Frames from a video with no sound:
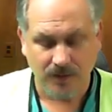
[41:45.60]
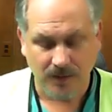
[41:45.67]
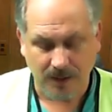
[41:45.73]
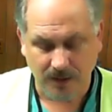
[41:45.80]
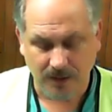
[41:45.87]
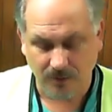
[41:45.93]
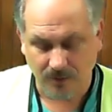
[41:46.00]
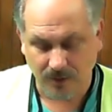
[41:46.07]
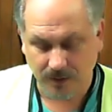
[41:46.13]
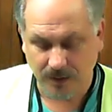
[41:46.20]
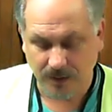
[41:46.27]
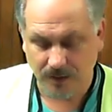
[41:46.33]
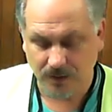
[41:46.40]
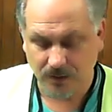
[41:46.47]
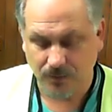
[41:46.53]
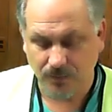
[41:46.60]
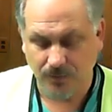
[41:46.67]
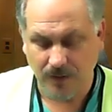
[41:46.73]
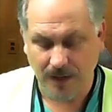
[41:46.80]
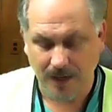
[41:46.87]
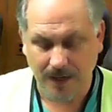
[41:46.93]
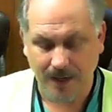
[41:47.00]
Second Corinthians
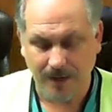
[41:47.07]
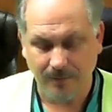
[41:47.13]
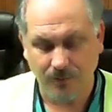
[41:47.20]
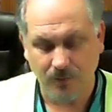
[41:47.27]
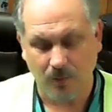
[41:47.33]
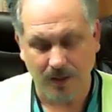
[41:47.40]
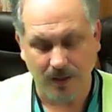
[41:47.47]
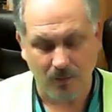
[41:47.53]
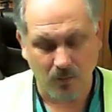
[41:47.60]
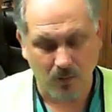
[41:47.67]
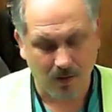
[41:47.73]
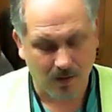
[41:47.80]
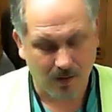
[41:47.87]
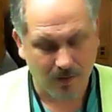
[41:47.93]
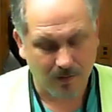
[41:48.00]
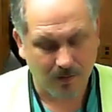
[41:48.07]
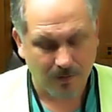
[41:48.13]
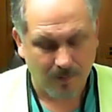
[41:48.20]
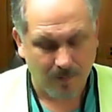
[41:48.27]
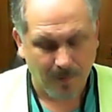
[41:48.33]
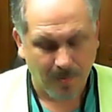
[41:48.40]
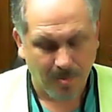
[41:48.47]
5.21
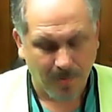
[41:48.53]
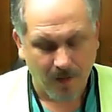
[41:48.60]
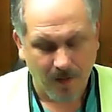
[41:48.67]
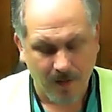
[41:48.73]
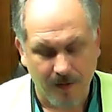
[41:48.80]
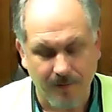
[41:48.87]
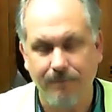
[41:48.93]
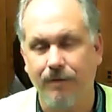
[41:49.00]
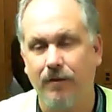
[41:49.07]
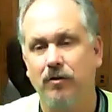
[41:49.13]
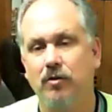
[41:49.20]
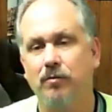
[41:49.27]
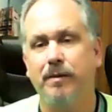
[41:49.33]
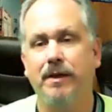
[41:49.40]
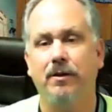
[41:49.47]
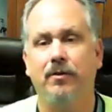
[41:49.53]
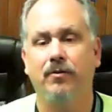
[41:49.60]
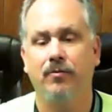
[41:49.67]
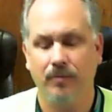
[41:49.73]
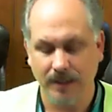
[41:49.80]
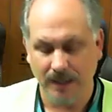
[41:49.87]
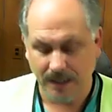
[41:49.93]
and First
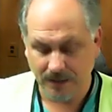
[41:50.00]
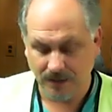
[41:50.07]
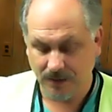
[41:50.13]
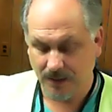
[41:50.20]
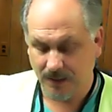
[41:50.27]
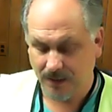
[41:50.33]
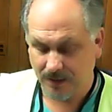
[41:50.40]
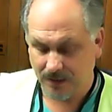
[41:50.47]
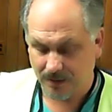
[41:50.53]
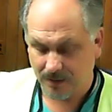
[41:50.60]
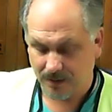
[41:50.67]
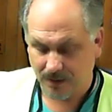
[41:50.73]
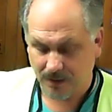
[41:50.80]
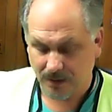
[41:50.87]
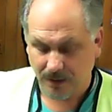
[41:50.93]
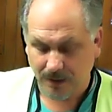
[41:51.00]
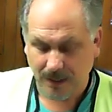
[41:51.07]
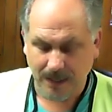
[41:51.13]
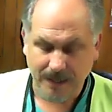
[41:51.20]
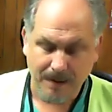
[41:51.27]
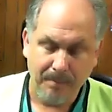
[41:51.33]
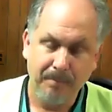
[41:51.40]
Peter 3.18.
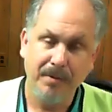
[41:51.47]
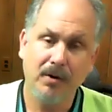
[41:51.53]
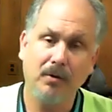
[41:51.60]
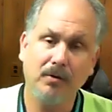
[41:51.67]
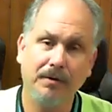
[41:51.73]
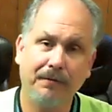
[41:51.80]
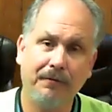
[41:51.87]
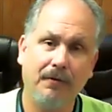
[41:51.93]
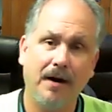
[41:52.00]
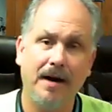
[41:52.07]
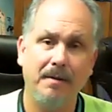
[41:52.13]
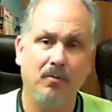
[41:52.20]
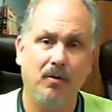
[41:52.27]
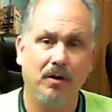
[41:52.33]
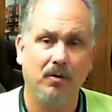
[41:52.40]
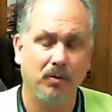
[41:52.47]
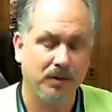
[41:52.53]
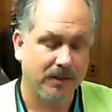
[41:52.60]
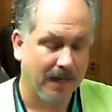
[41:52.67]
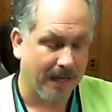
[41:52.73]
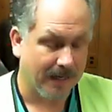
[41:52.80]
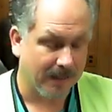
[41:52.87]
And then build the framework
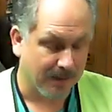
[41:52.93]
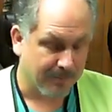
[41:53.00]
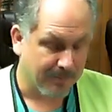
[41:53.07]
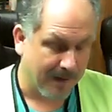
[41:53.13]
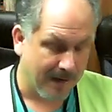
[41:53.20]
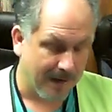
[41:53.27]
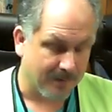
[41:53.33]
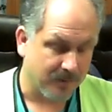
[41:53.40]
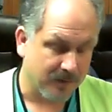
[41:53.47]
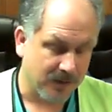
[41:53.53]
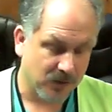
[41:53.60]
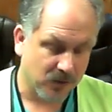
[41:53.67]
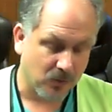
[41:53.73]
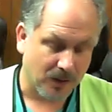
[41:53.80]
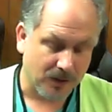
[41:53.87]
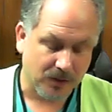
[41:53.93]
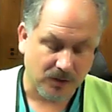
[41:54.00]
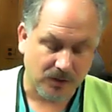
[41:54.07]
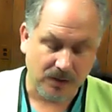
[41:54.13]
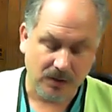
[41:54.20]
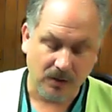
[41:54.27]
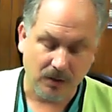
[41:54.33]
with that at the bottom, these
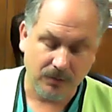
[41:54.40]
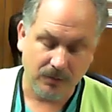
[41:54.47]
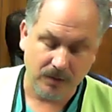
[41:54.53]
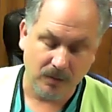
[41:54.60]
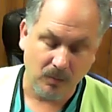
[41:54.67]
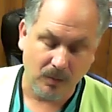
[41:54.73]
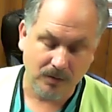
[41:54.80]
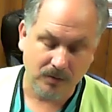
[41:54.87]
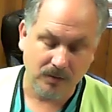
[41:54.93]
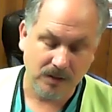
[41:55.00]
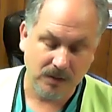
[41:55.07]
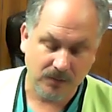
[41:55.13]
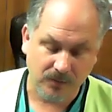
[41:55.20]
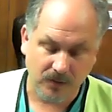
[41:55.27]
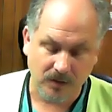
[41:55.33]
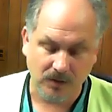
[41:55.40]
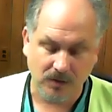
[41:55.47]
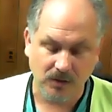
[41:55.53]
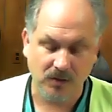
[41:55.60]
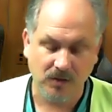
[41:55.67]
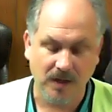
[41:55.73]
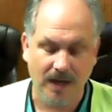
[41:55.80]
questions, and go through them. What do these
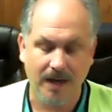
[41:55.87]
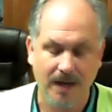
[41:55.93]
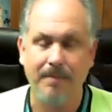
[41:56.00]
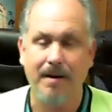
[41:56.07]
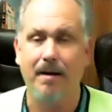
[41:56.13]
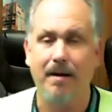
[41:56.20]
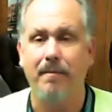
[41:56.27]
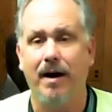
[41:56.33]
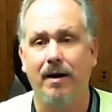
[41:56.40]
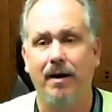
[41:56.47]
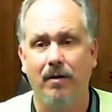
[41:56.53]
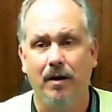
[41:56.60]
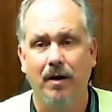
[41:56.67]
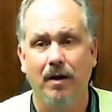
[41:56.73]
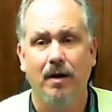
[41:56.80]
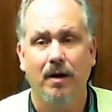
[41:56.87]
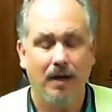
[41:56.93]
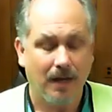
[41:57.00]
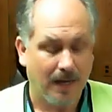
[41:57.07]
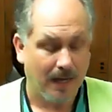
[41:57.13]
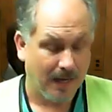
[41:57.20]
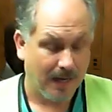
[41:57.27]
verses say about my
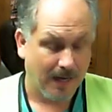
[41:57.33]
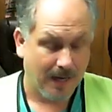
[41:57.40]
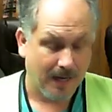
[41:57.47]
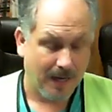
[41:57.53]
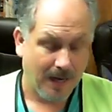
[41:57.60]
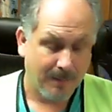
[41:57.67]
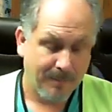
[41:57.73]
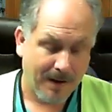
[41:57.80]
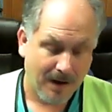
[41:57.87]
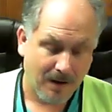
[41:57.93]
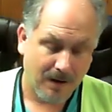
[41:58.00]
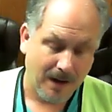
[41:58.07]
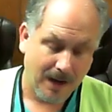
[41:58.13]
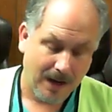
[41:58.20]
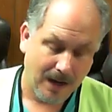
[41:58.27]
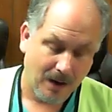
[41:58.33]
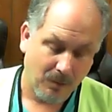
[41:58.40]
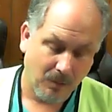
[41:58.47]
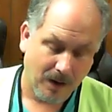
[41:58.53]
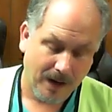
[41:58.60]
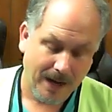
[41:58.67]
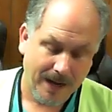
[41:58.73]
uh, about
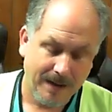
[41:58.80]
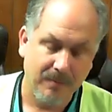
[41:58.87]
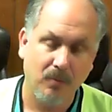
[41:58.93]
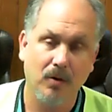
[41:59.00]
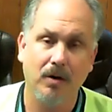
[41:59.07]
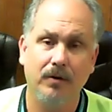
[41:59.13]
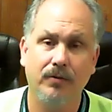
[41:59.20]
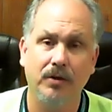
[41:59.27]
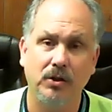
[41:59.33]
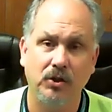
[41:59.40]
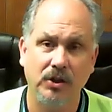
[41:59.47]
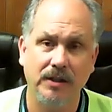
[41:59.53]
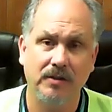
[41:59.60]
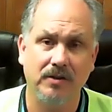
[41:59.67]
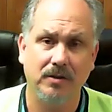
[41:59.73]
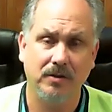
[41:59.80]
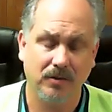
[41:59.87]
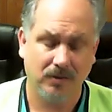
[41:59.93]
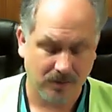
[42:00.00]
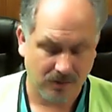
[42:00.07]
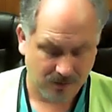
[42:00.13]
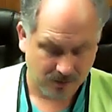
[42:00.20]
what I am worth to
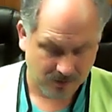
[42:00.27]
Jesus?